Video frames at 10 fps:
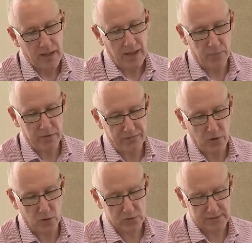And we've
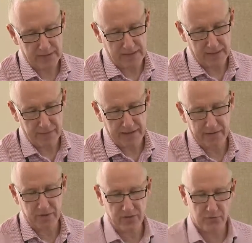got
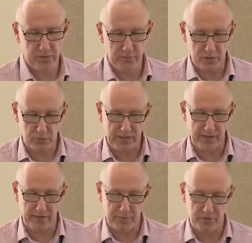another three, which we're
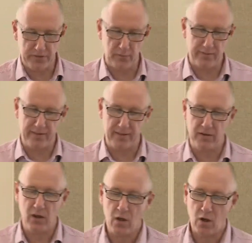currently producing,
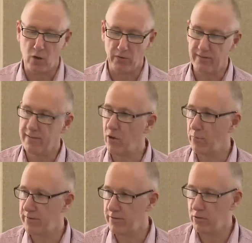on
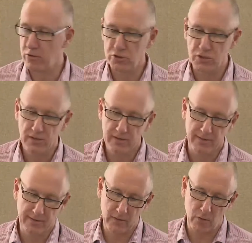stop search,
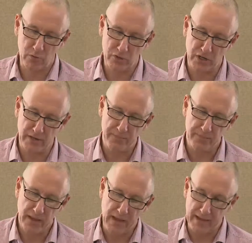disclosure,
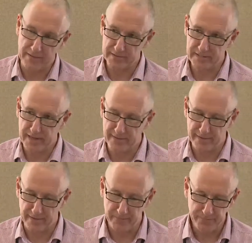and
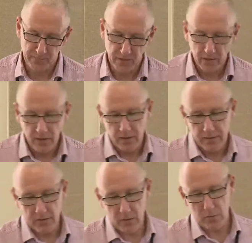taser.
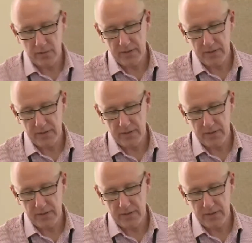So